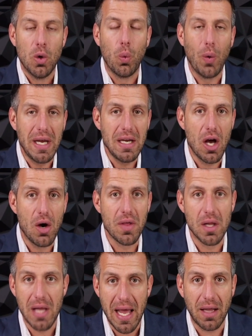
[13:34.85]
We know
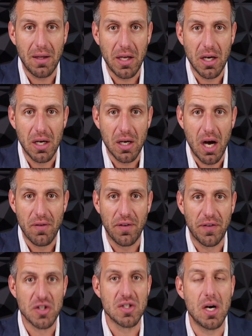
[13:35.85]
the likelihood of a
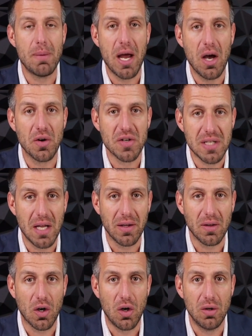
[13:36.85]
for sale by owner
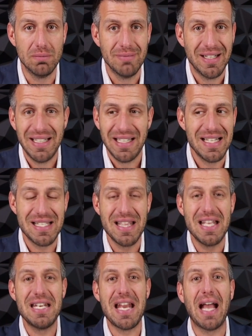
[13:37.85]
selling their home is
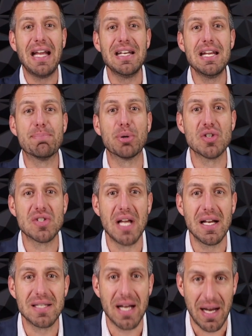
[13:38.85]
in the 90
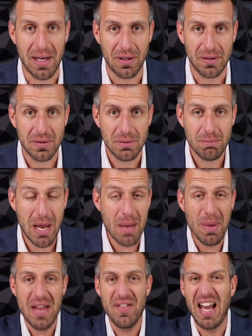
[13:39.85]
percentile,
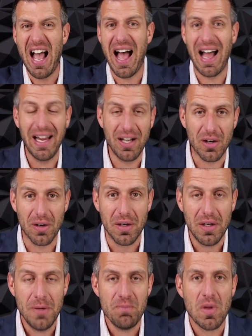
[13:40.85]
maybe even higher
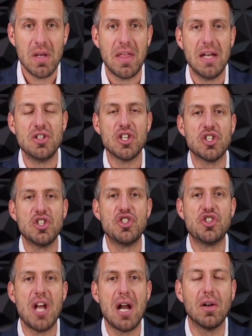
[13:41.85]
than just
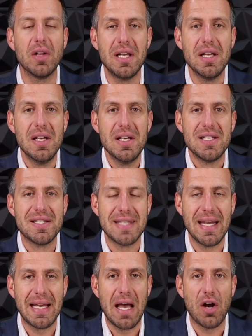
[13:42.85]
generally
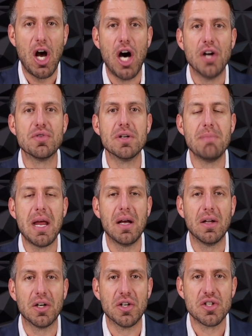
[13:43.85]
sending out 100
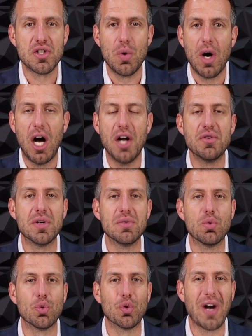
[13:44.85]
mailers to
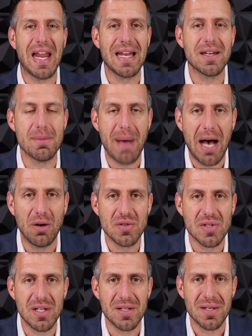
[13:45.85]
100 random
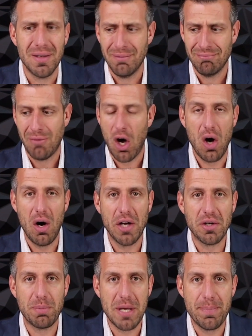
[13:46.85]
houses. All
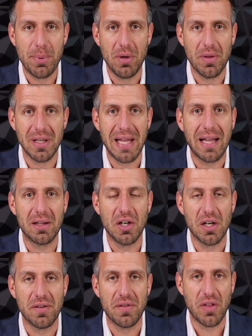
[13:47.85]
100 people, the
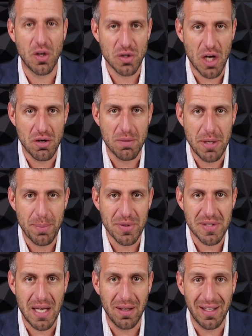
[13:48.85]
likelihood of those 100 people
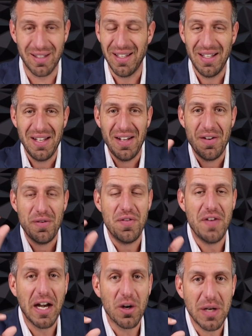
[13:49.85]
selling,
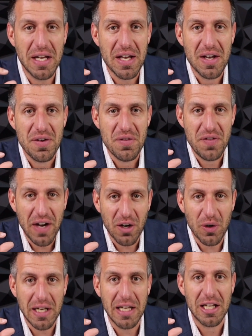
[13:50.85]
very,
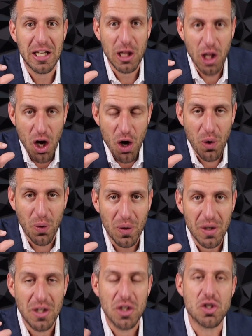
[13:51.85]
very
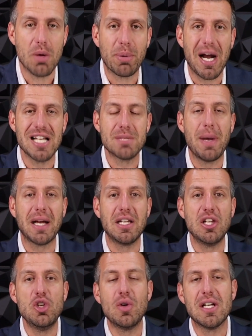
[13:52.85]
low. So
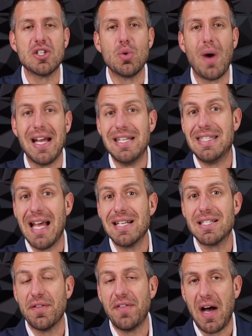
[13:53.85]
prospecting, you get to
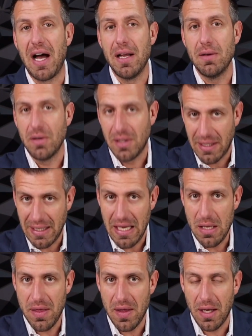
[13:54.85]
identify,
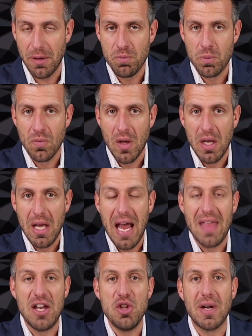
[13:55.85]
key thing,
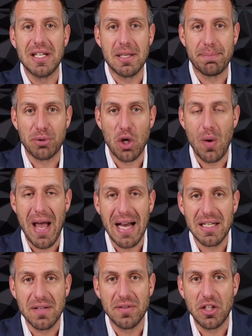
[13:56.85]
and then you get to
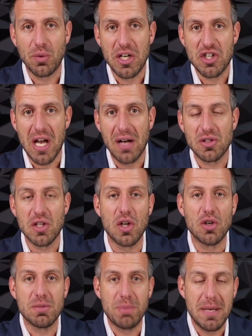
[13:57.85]
proactively reach out to
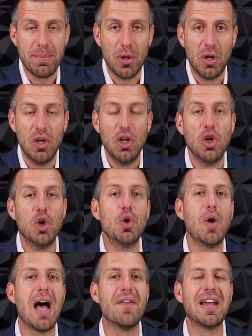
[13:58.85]
those people
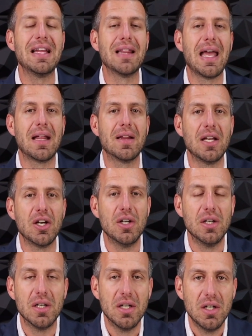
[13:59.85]
who have a
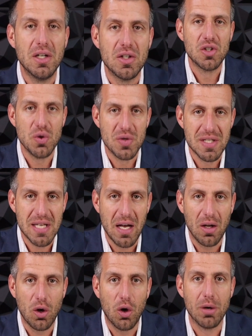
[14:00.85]
likelihood to
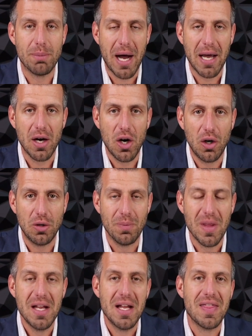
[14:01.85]
sell or buy a
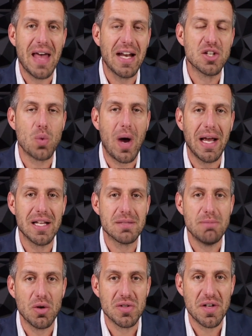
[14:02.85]
home. That is why
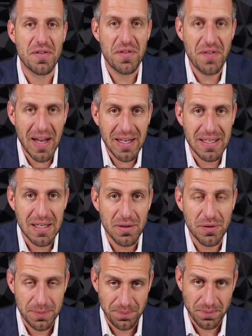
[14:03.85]
it's most
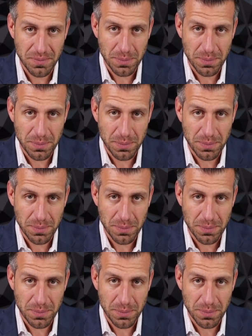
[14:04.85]
effective.